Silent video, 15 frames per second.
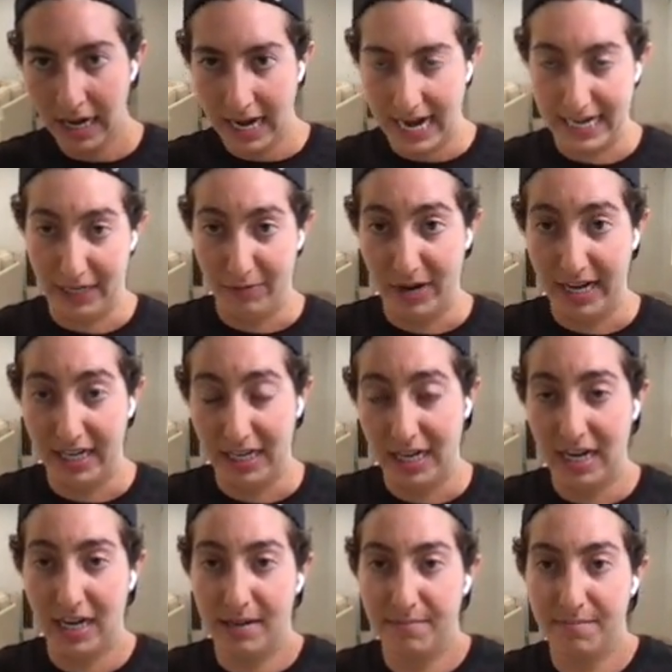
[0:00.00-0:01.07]
anyway,
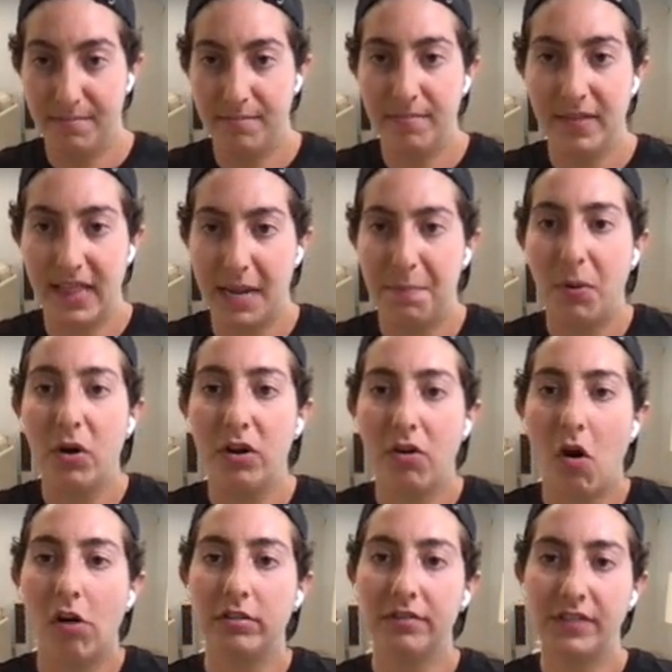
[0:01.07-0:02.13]
they put
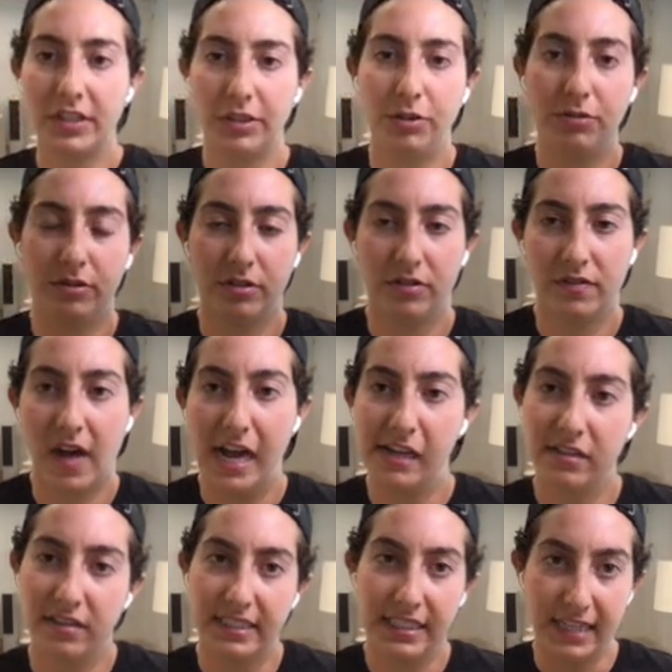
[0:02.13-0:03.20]
all of the users'
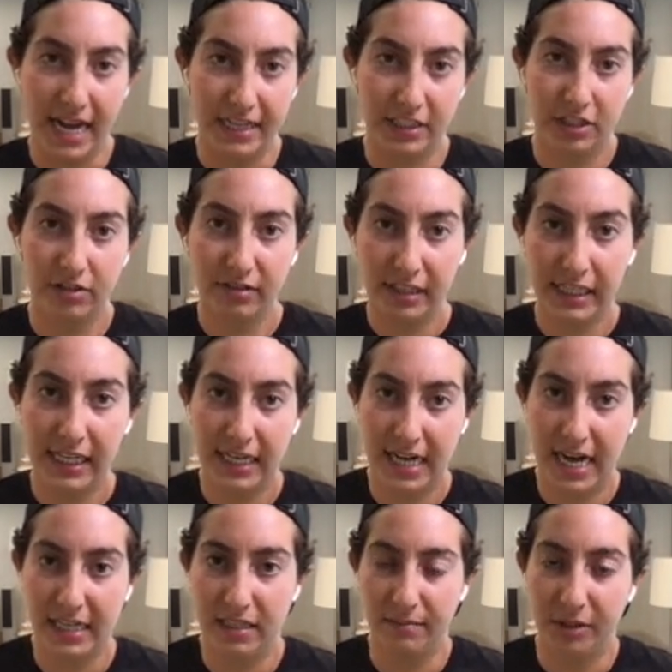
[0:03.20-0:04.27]
files in S3 and
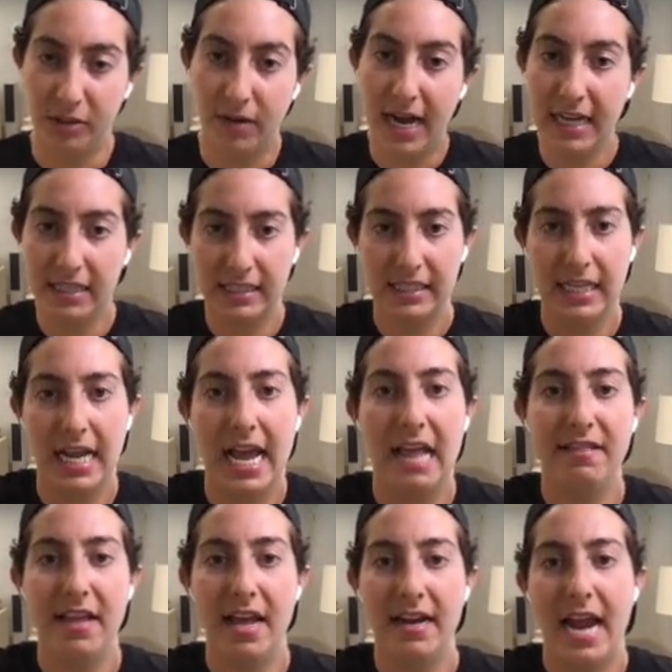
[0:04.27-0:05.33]
AWS,
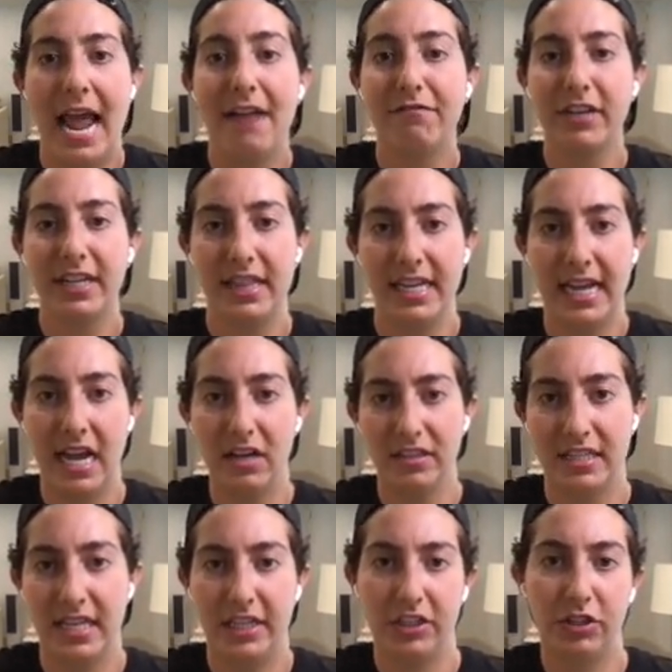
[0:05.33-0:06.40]
and then everything else
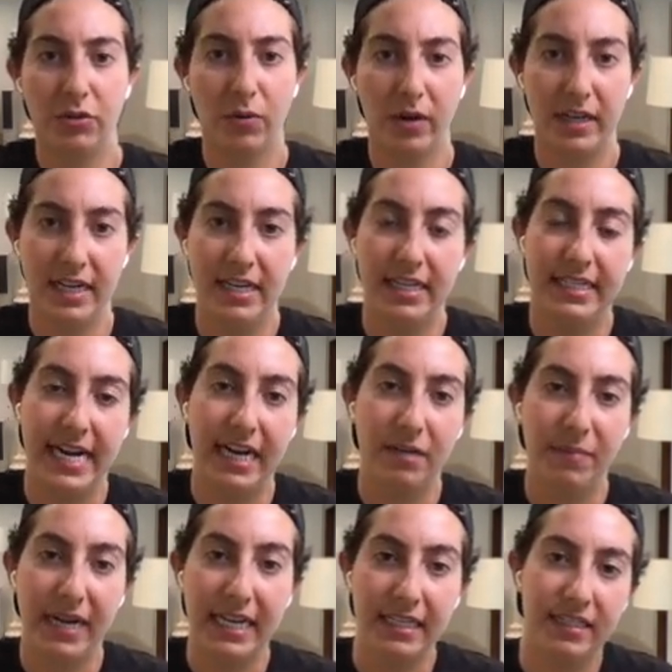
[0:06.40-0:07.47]
they stored in a
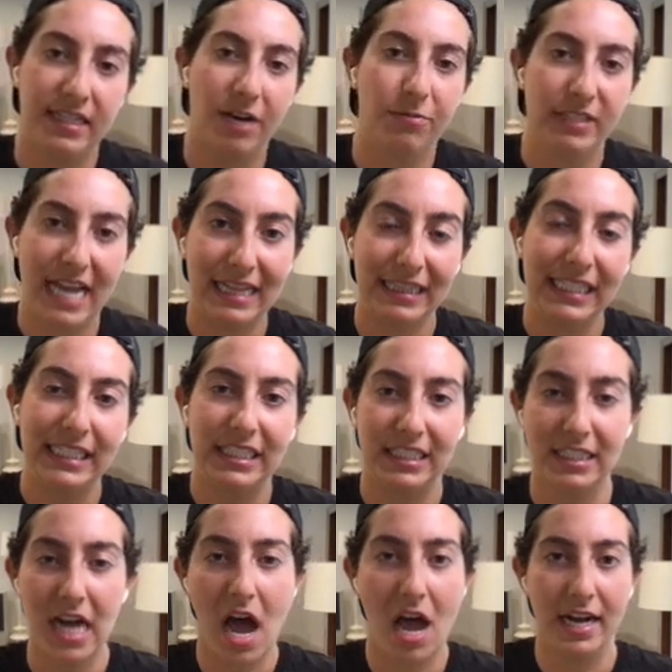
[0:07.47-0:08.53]
database that was at least
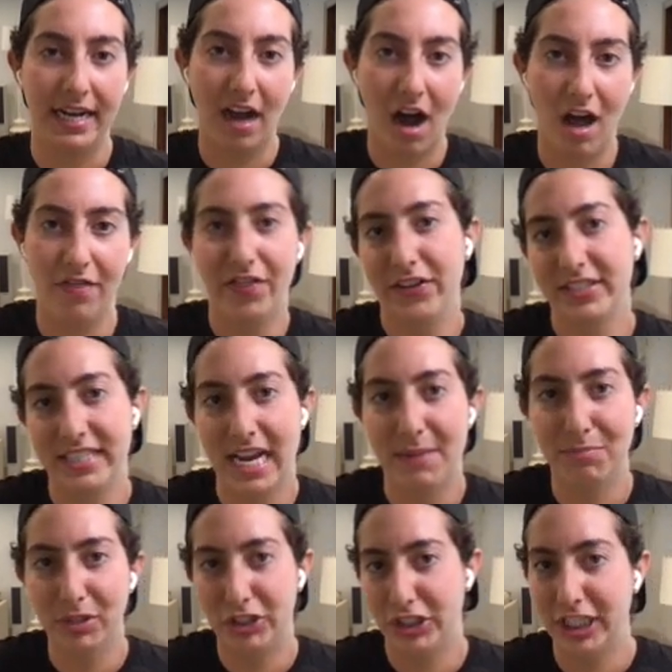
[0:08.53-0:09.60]
not on the
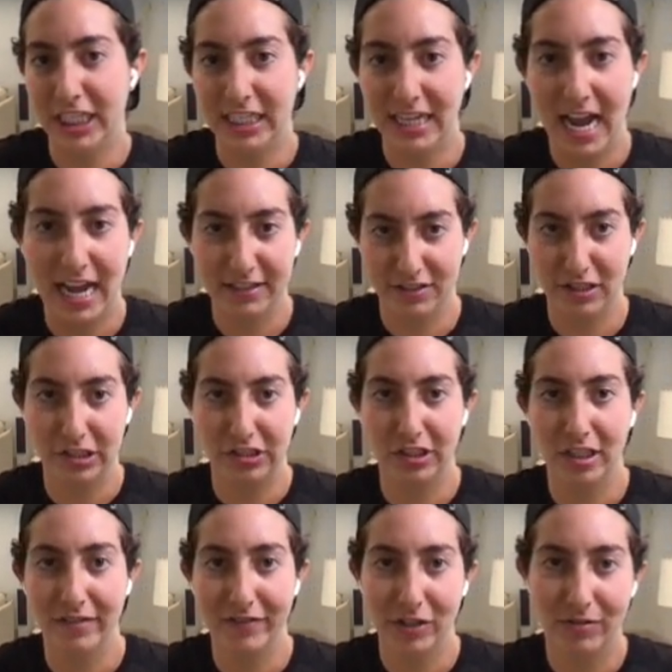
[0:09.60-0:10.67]
same machine as the
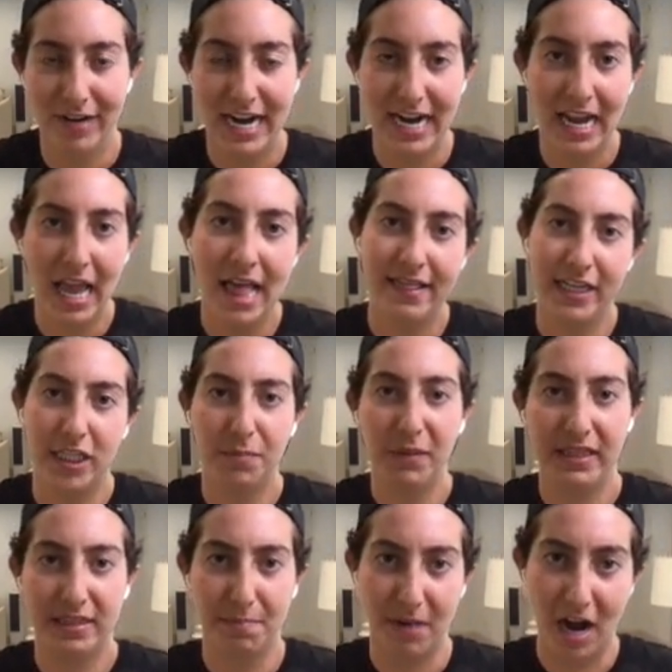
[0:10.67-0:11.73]
server, right? They
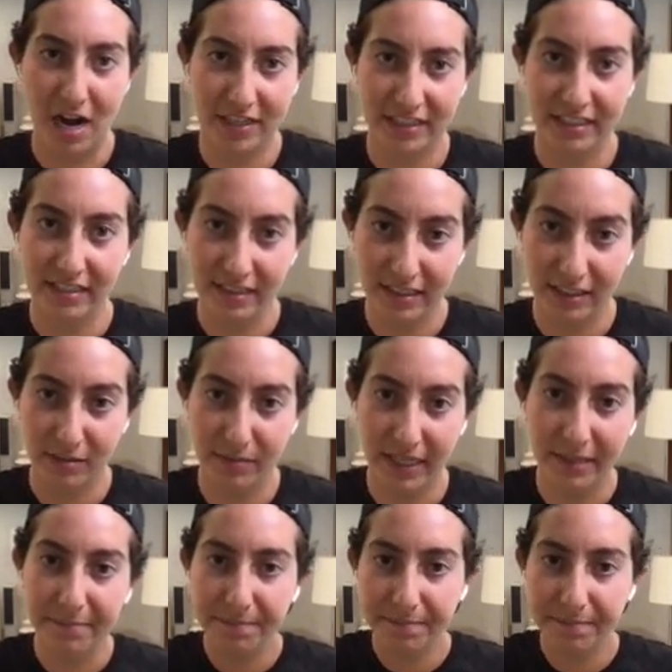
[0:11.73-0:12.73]
split the boxes a little bit.